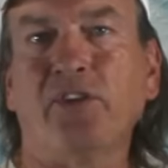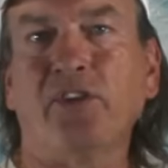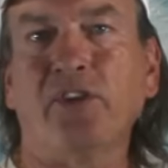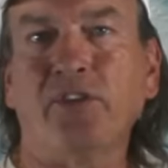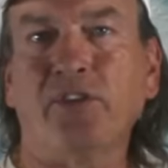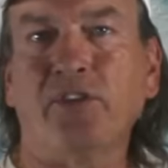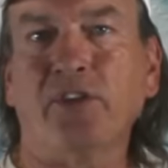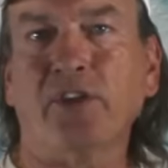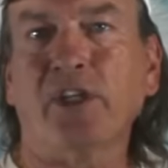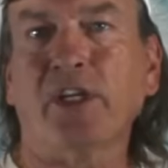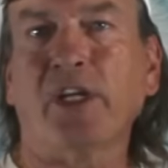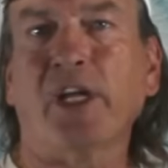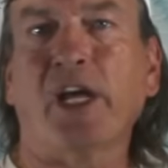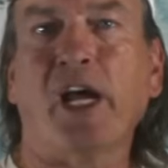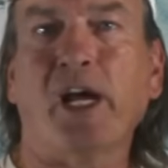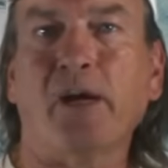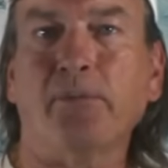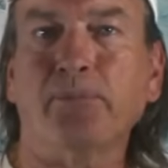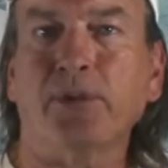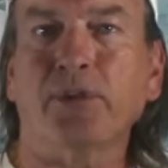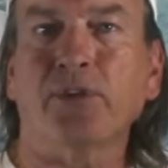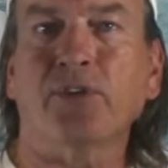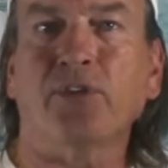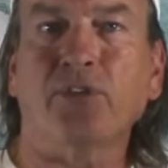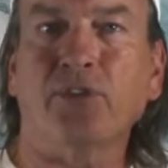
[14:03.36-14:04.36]
incident
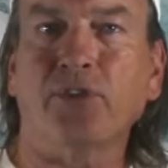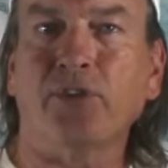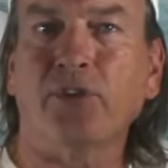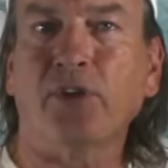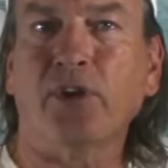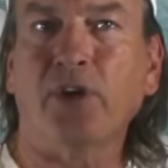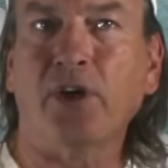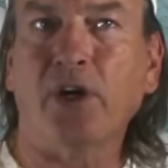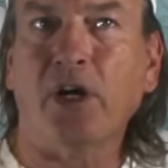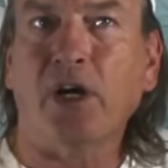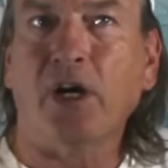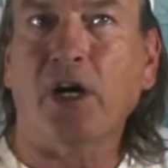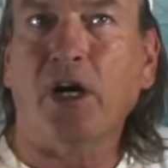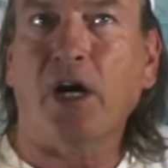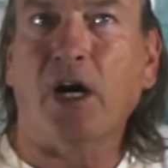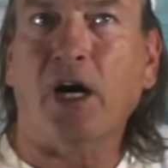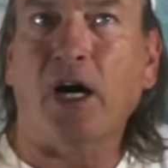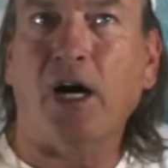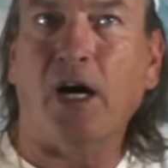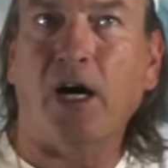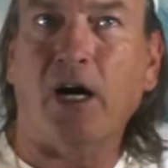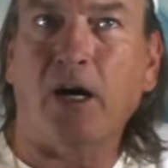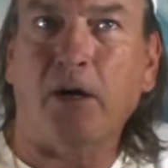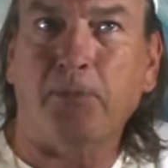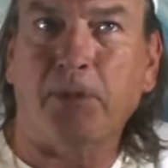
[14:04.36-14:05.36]
happens
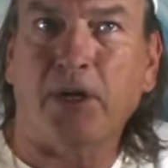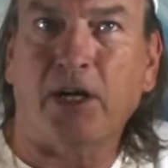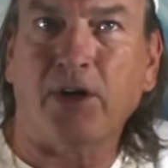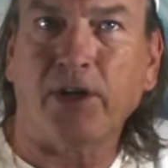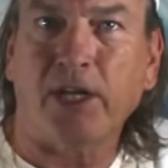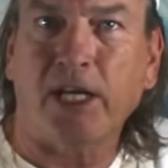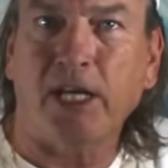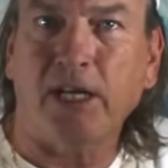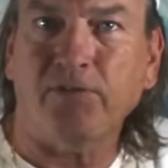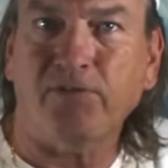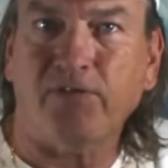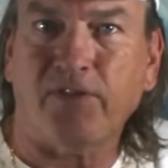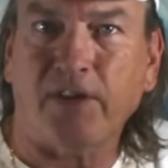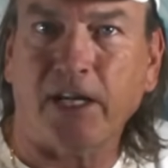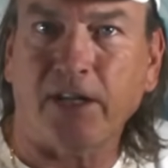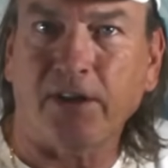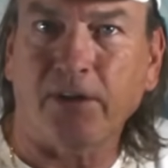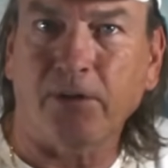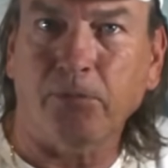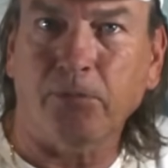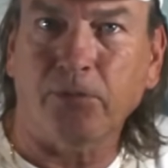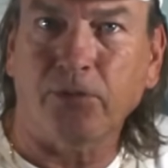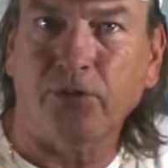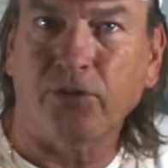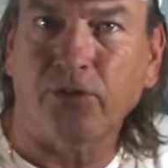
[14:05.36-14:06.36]
about 8
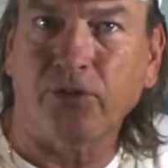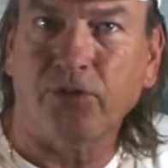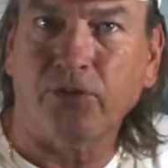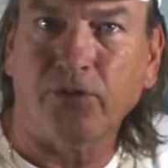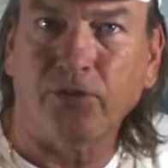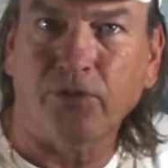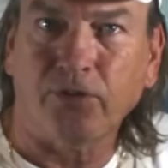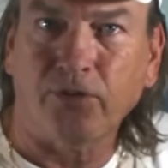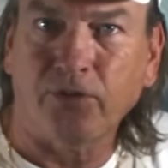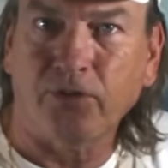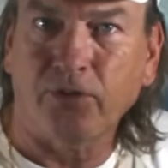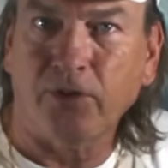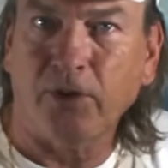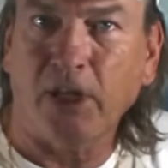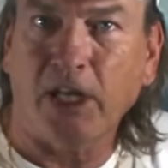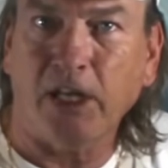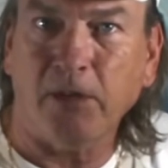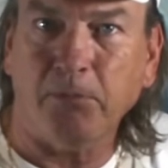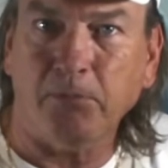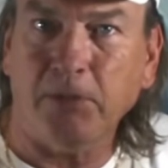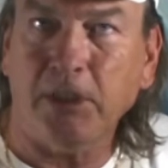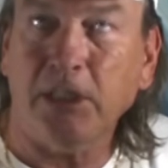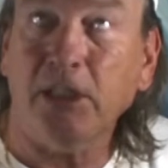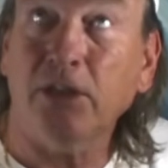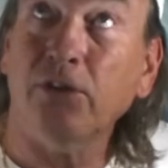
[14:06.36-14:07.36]
fathoms,
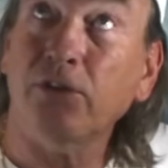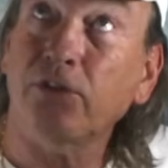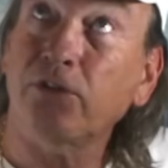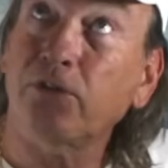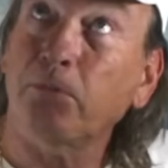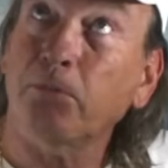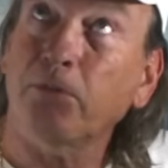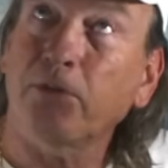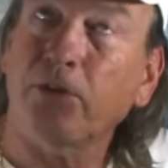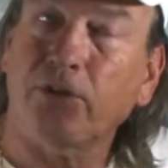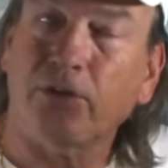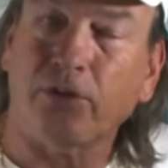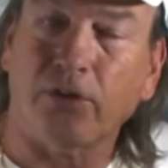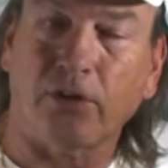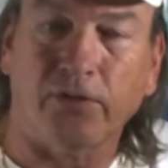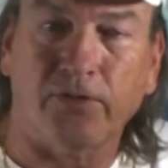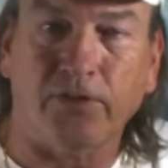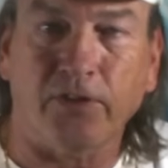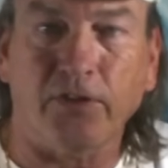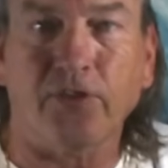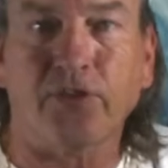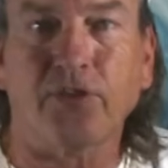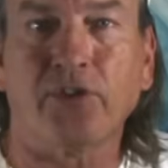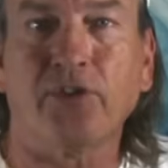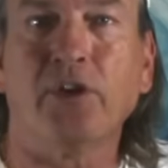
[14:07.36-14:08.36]
8 meters from the
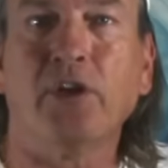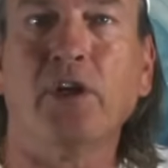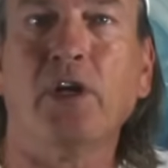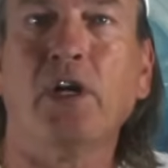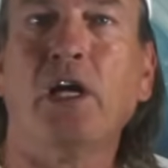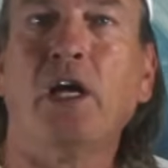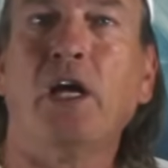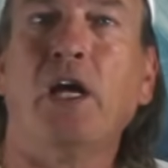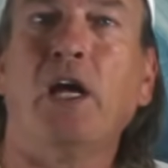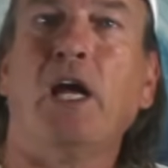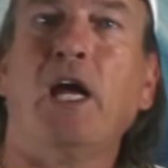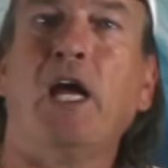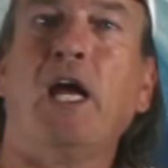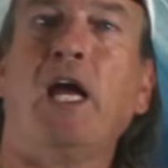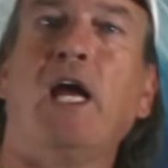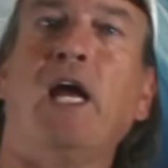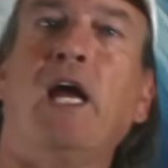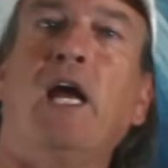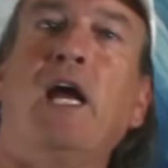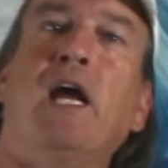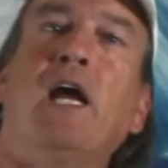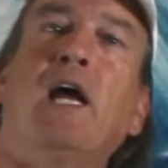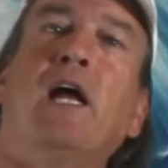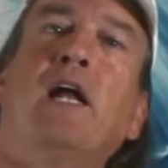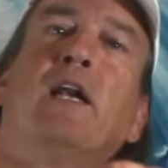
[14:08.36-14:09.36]
surface,
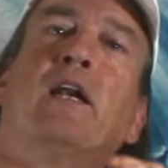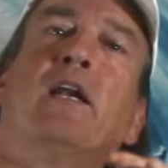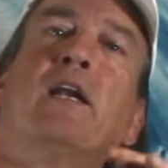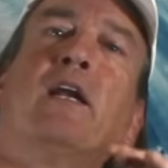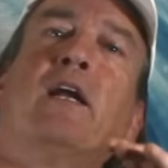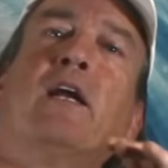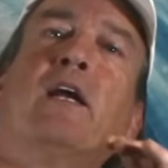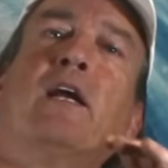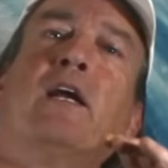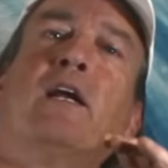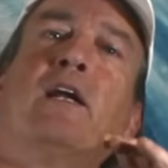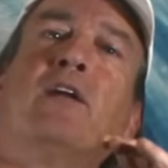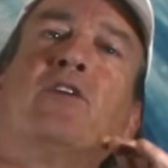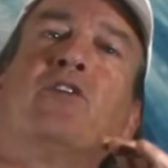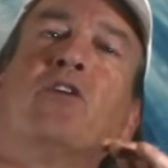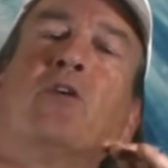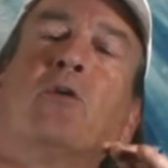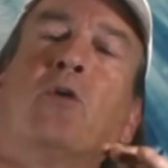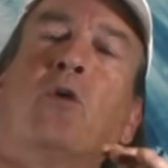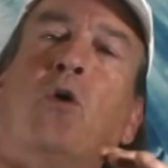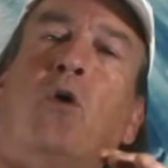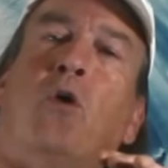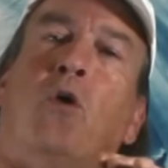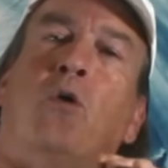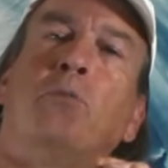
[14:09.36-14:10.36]
and it's
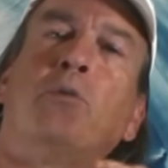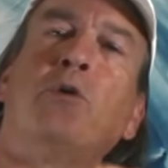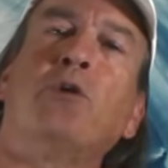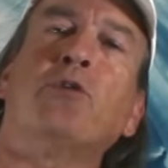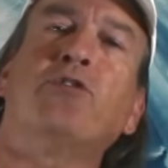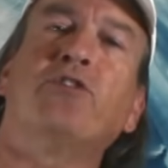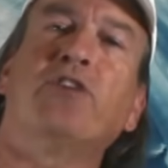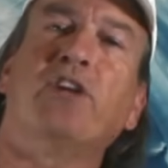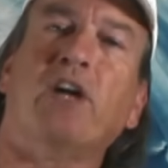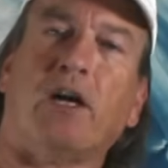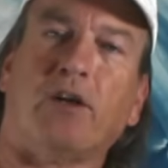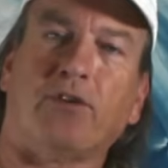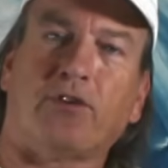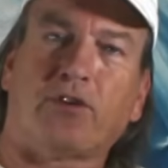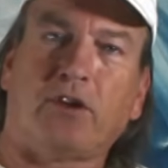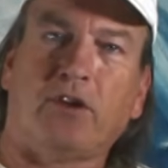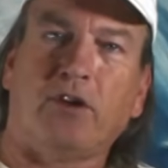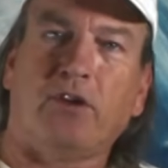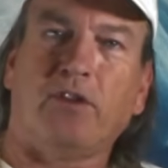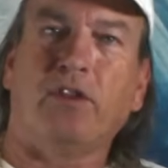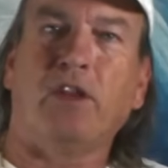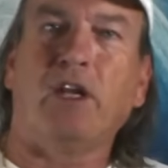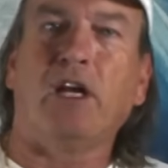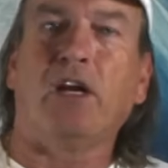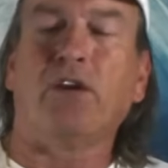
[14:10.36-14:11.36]
almost
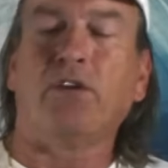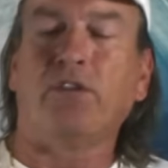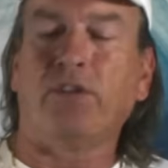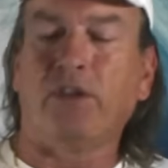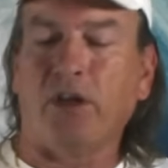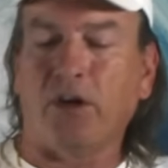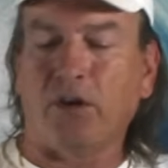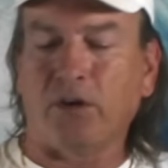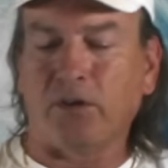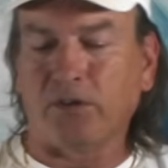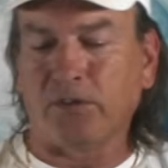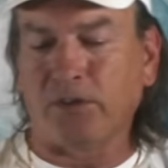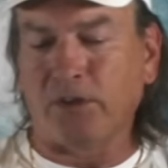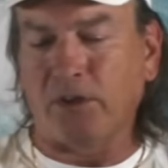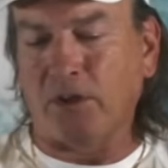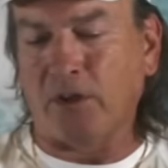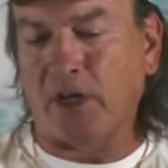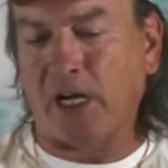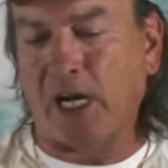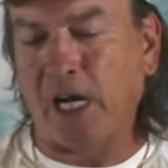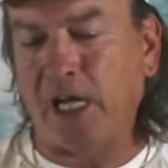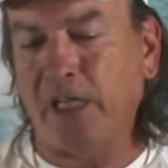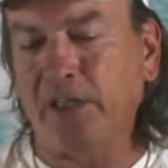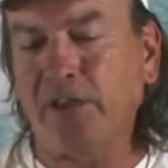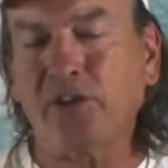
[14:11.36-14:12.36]
dusk. They're
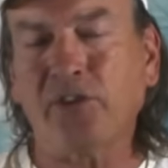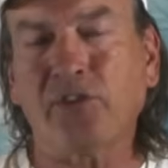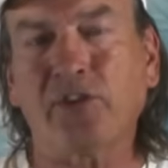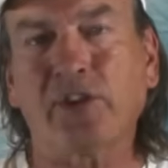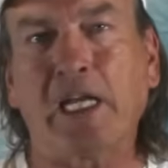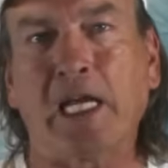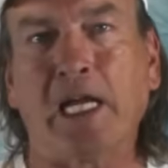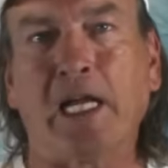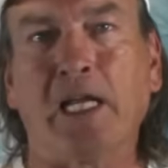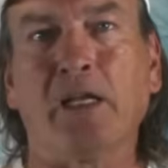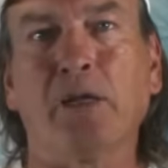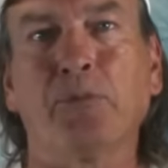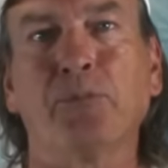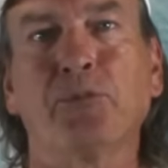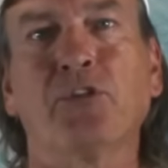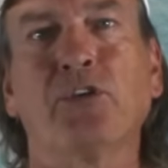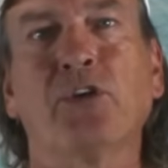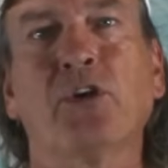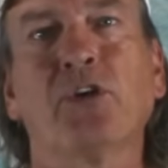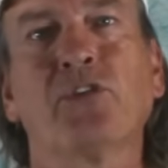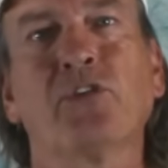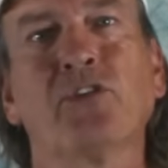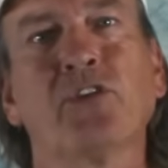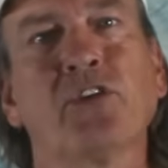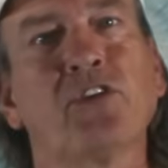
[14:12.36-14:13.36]
on the scallops.
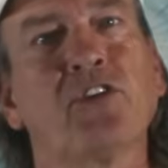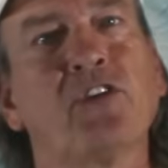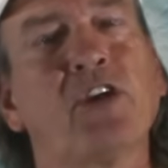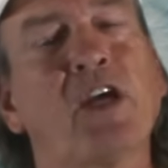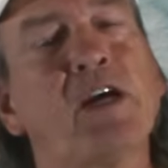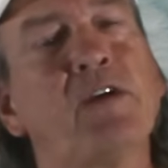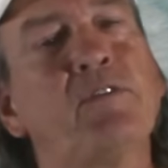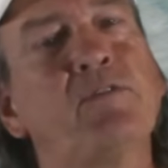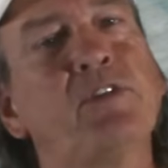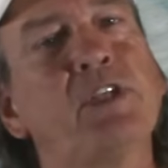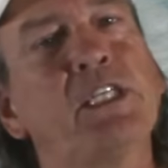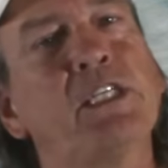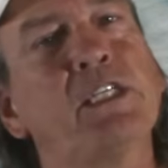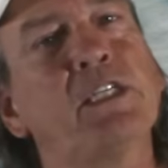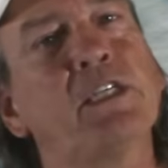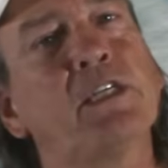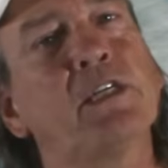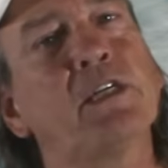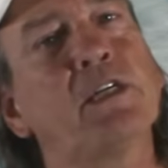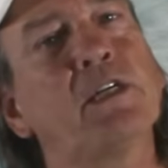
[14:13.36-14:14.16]
There's this heavy